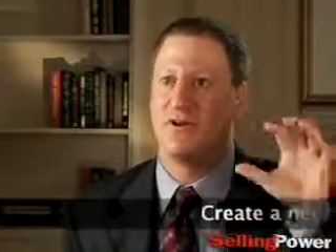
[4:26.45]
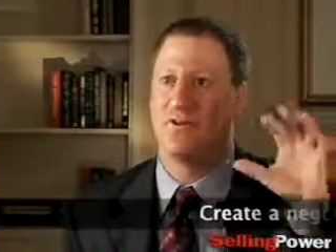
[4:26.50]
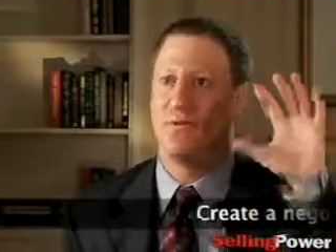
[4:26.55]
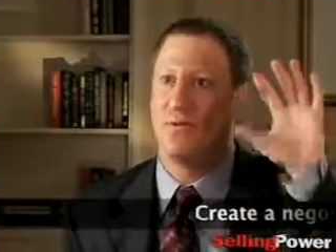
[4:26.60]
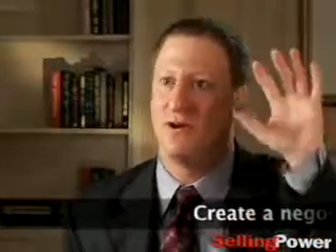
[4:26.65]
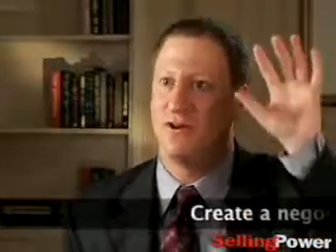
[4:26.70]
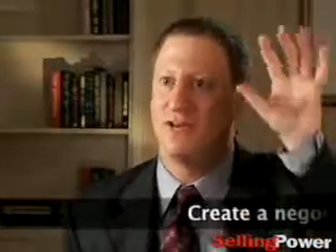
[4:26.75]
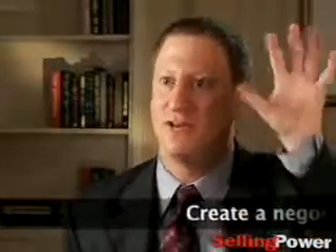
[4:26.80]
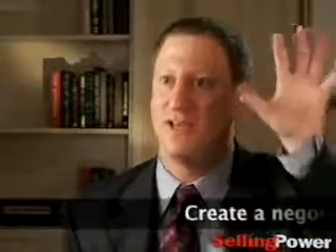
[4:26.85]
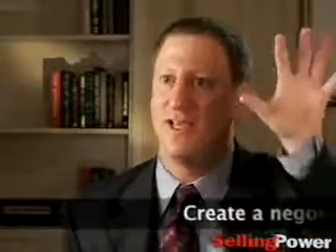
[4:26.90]

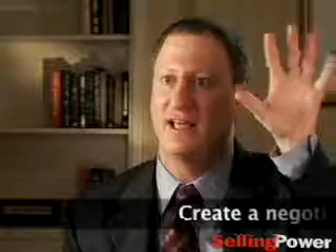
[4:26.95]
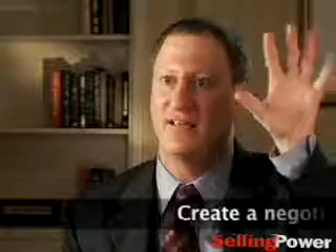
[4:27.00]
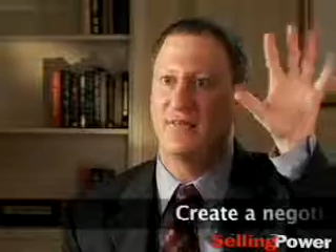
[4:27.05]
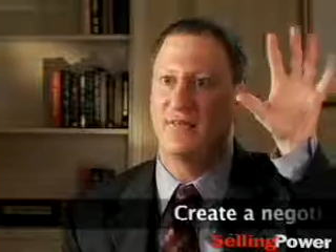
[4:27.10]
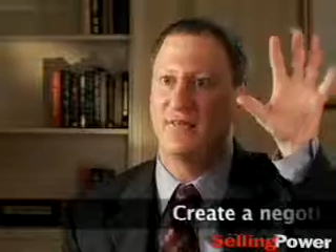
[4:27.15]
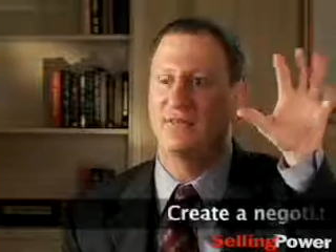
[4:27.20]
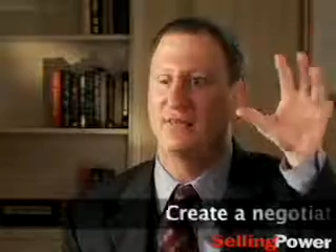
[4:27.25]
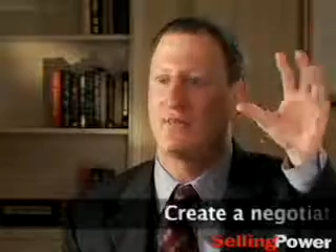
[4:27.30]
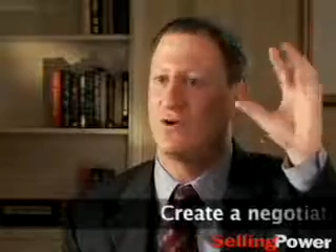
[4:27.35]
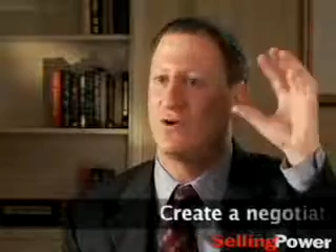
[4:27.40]
what are the
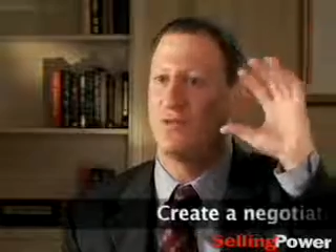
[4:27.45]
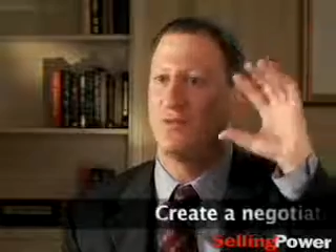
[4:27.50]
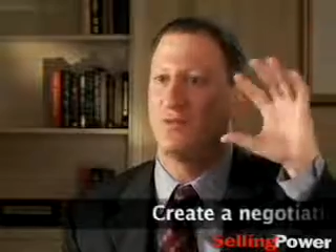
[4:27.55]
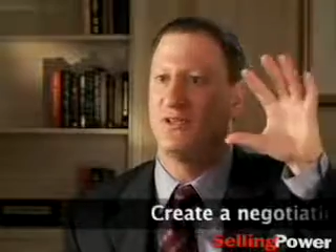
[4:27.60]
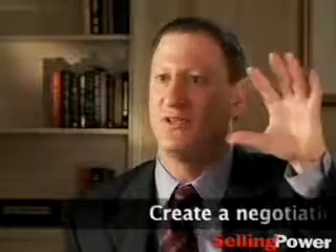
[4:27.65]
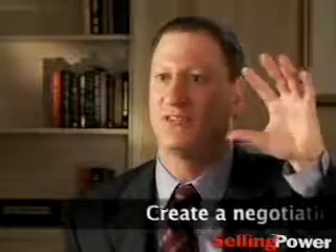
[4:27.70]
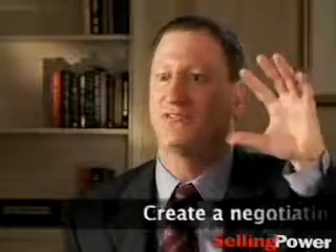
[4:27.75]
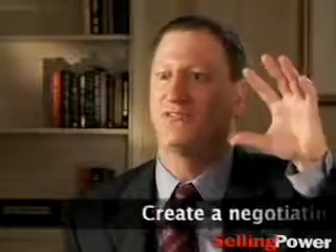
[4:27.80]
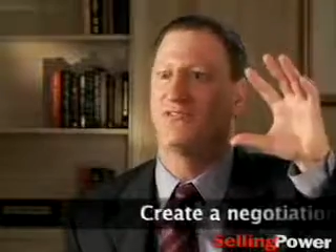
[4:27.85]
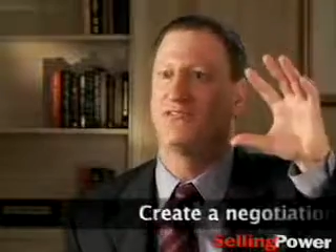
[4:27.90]
elements or what are the
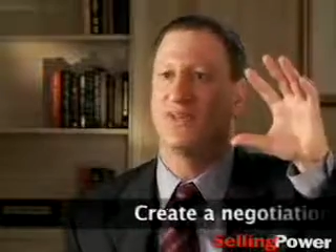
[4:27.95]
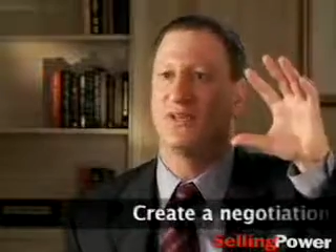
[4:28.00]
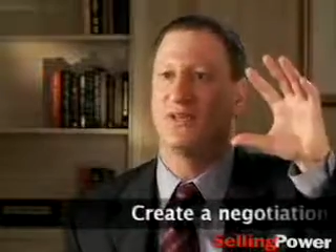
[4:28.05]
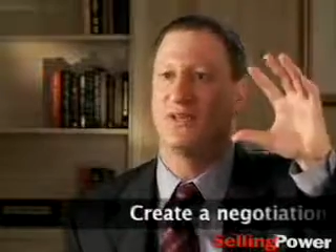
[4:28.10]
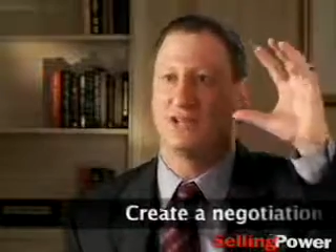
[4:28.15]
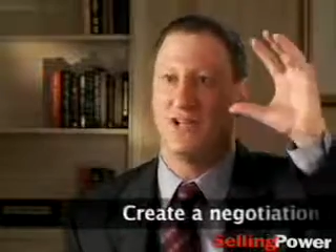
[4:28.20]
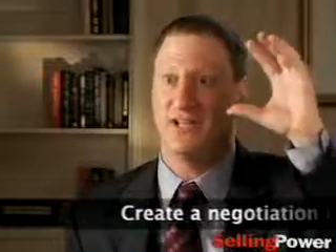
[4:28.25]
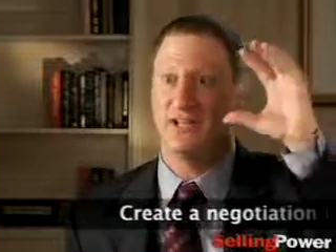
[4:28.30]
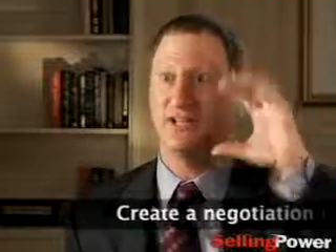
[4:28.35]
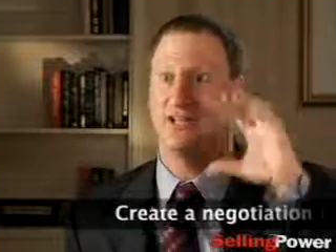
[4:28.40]
pieces of
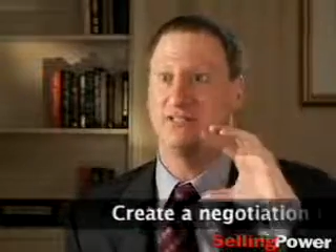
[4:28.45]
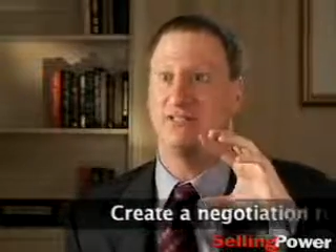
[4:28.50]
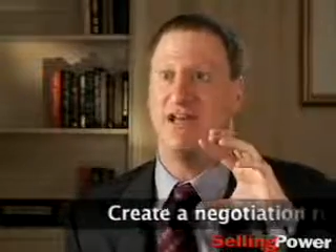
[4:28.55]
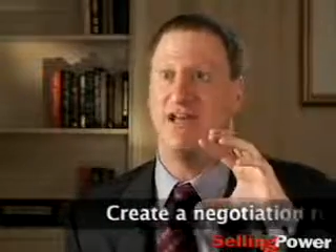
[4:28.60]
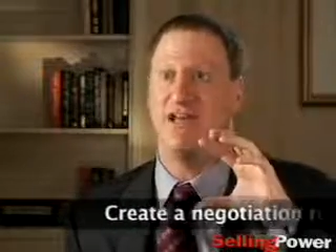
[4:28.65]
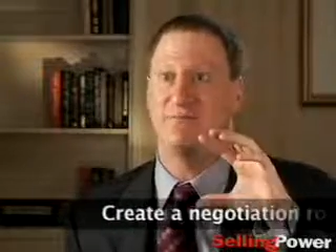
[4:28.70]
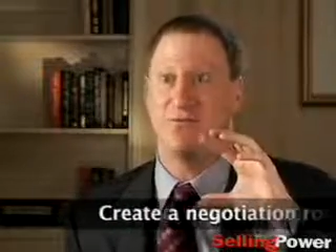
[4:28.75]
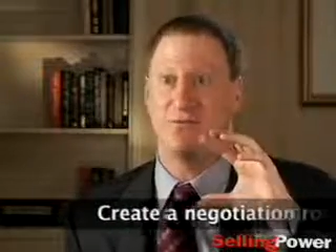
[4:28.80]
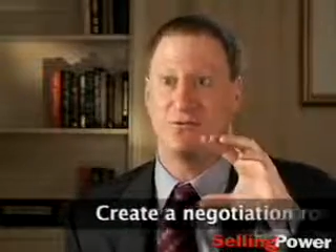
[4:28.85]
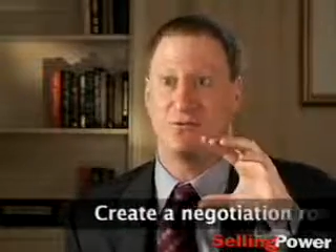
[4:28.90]
information I need to
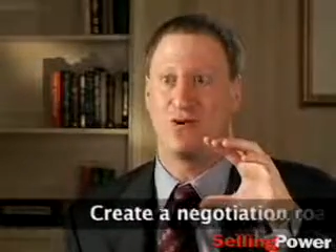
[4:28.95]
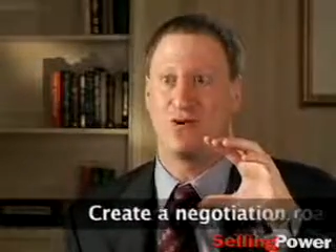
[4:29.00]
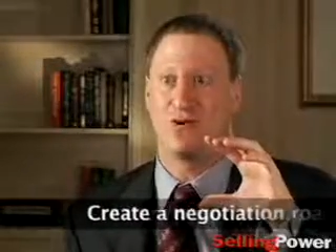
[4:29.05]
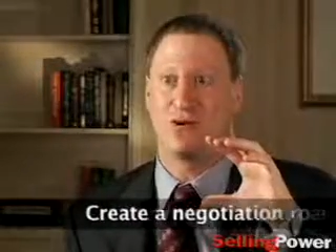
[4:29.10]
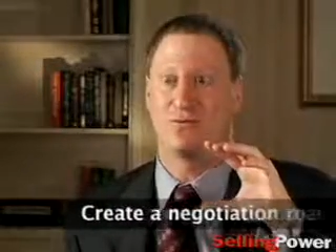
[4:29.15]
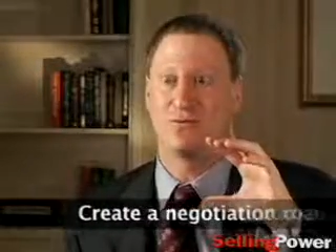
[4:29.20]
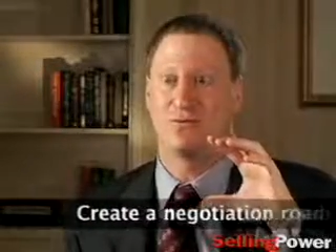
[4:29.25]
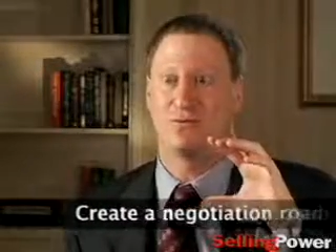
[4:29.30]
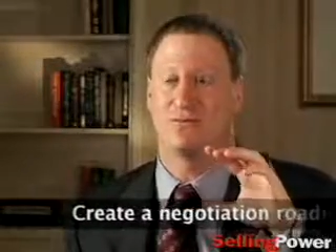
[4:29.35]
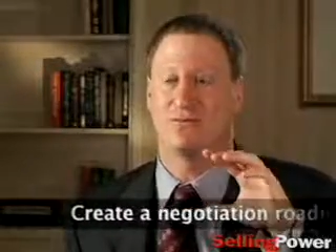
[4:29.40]
have before I
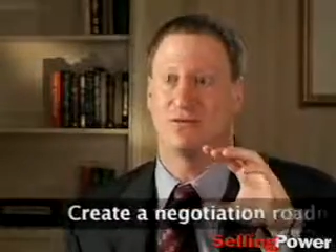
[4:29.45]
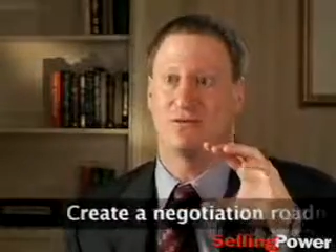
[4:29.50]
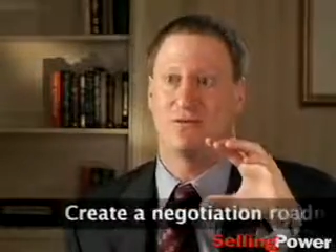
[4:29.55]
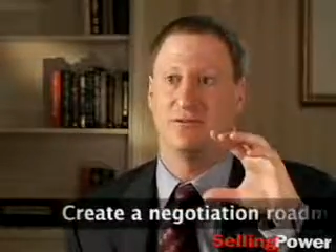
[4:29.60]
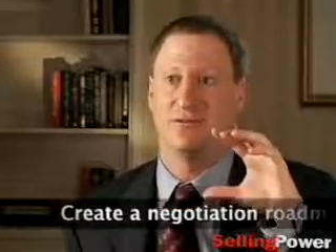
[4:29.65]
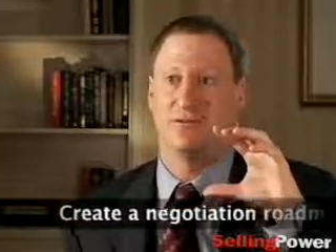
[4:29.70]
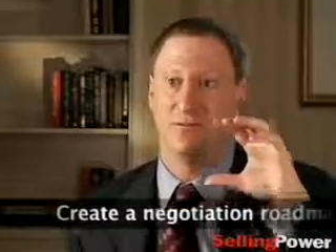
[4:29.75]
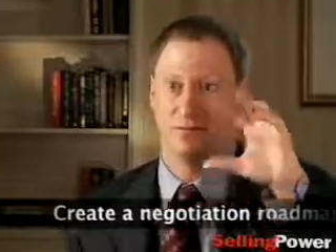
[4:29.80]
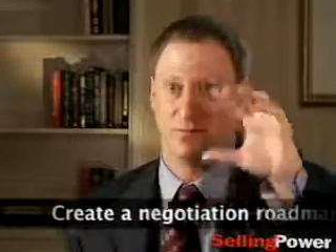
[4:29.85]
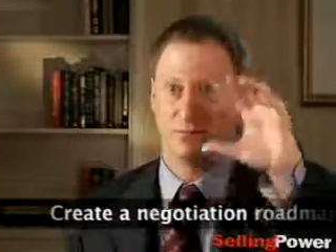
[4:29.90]
go into
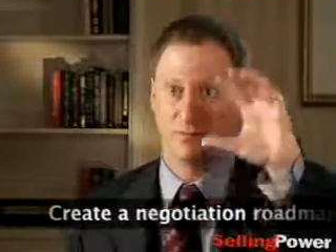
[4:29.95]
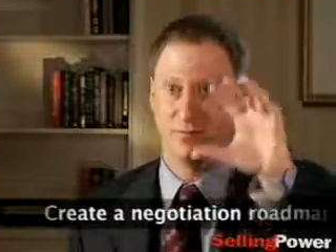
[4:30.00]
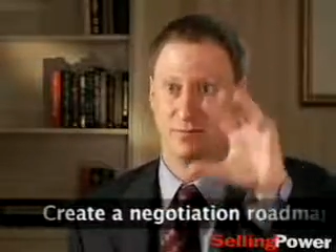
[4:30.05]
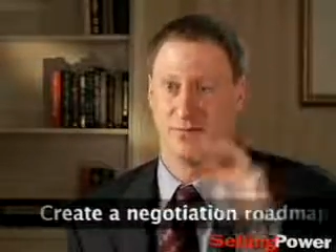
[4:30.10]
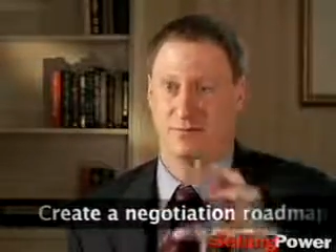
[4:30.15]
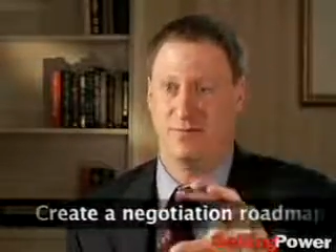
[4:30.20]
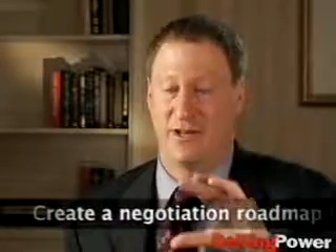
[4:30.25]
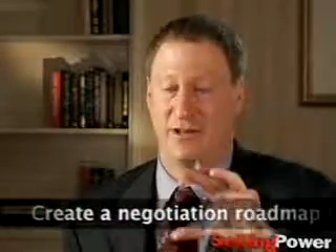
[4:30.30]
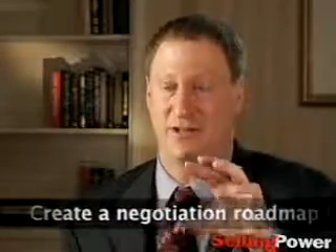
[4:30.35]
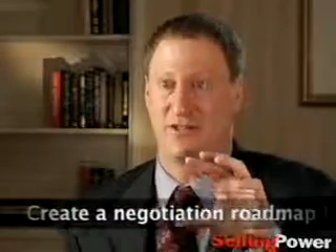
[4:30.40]

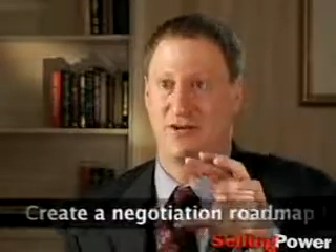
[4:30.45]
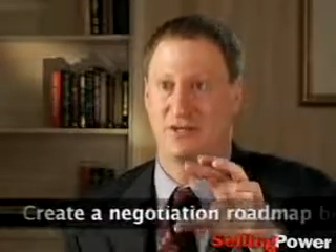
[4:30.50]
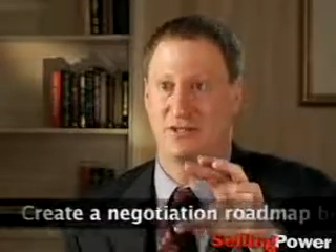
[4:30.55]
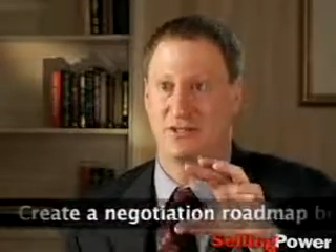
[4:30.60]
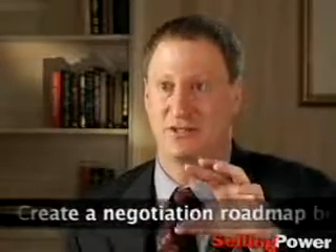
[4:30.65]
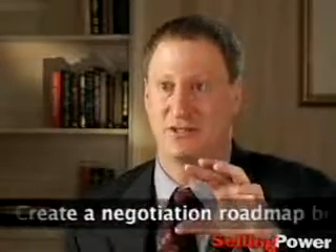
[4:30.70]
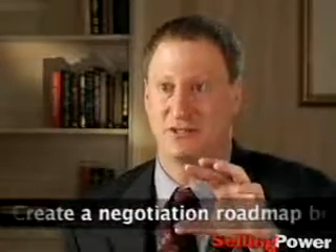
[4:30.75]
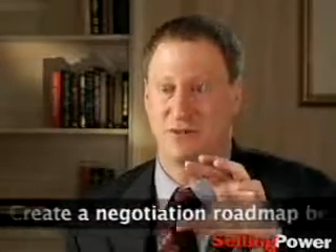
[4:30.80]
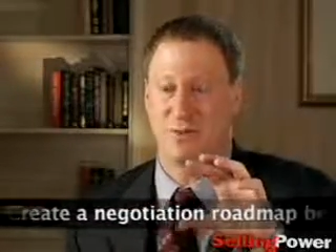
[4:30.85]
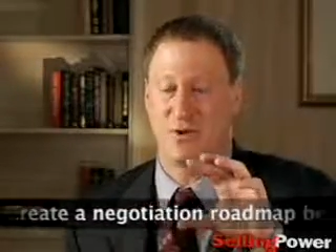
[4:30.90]
my
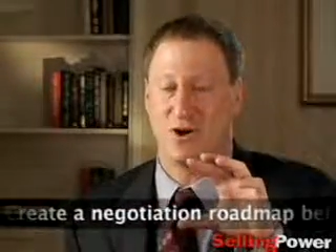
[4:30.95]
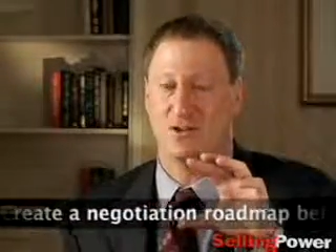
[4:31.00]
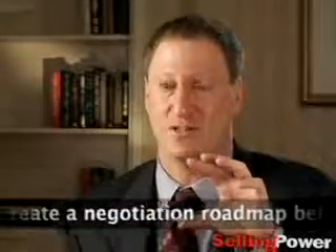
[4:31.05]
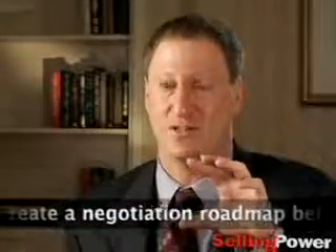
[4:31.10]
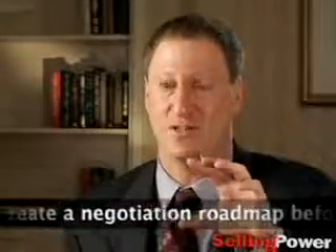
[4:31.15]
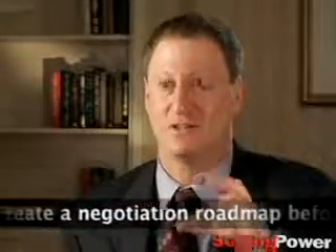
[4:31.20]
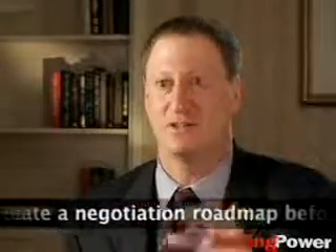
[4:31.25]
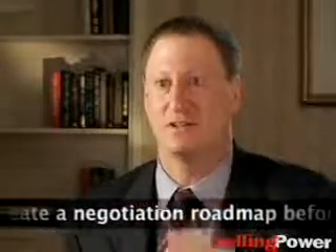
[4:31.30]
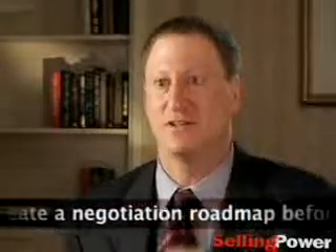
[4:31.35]
negotiation process?